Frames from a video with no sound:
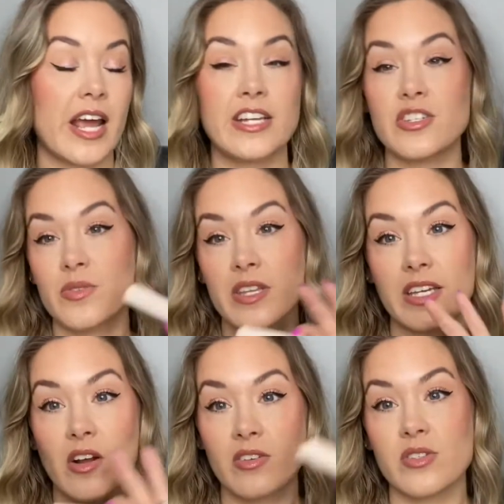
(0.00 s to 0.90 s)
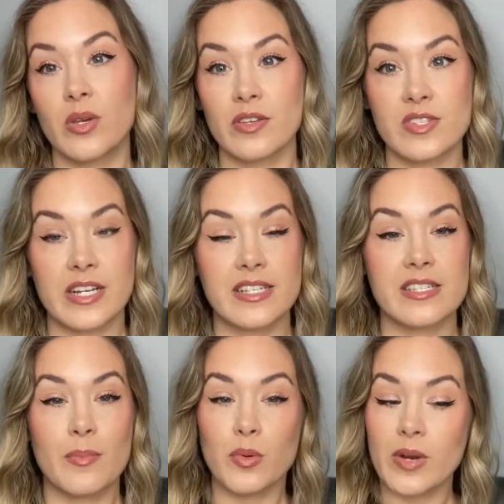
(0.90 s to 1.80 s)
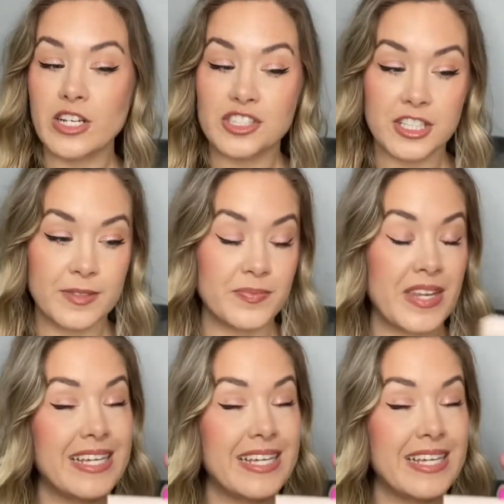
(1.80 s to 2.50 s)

I do think it also gives nice separation.